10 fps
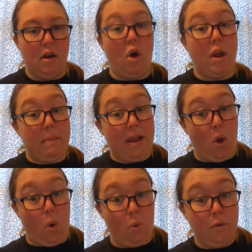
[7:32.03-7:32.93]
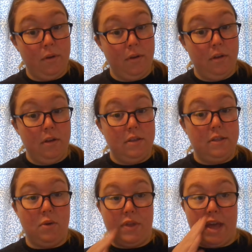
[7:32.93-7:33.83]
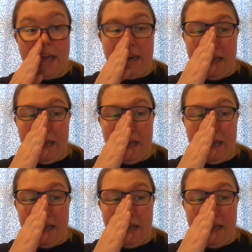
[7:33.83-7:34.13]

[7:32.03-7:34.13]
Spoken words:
on my own so that